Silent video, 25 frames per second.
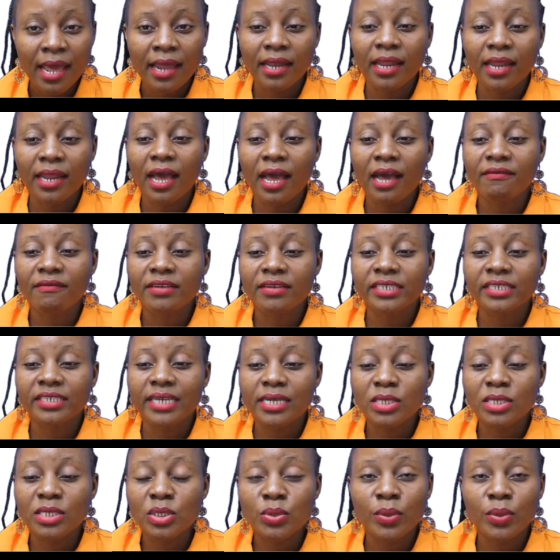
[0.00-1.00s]
They have a
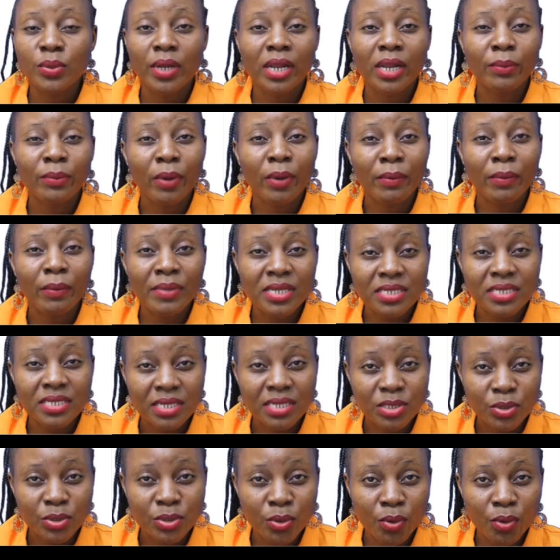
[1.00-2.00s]
chance to help your
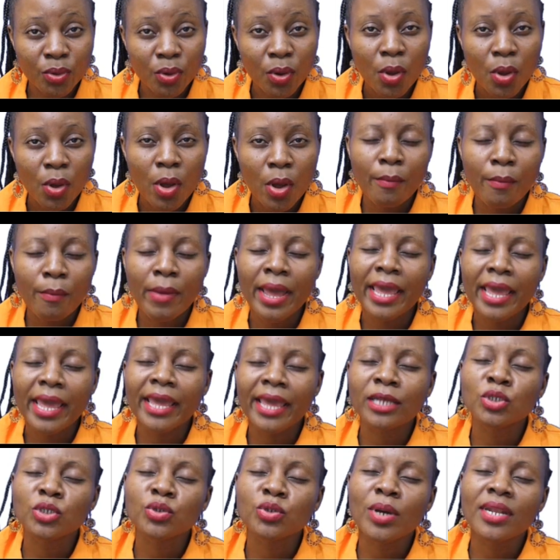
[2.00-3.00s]
business grow by
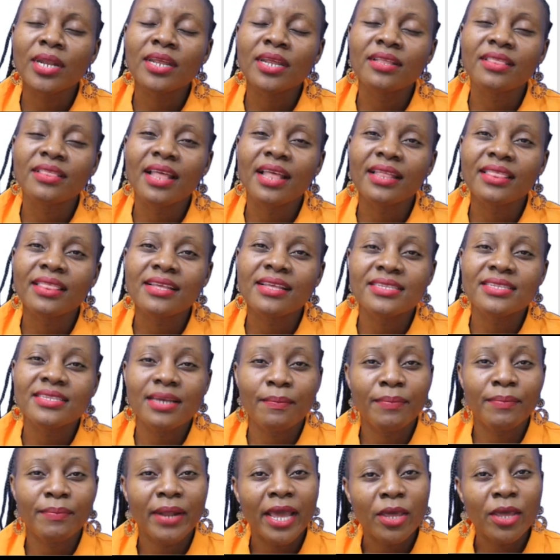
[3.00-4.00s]
ensuring that they
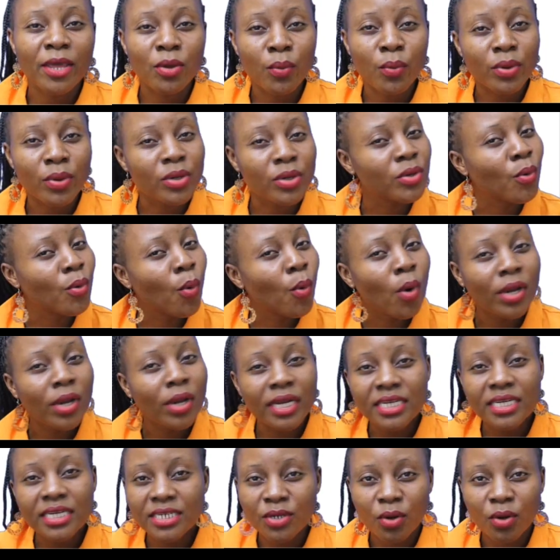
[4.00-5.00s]
supply you with
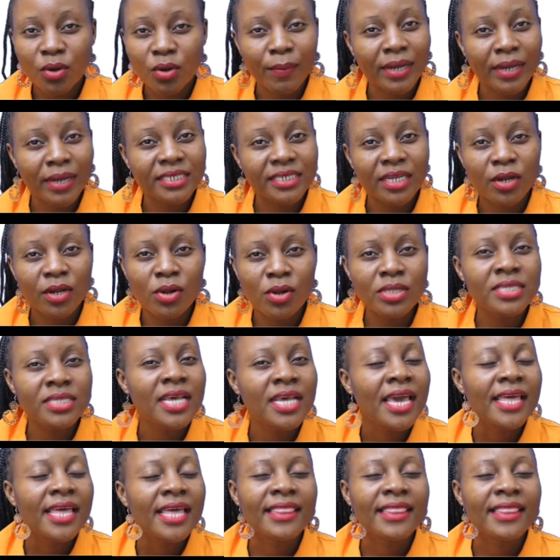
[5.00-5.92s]
quality raw materials,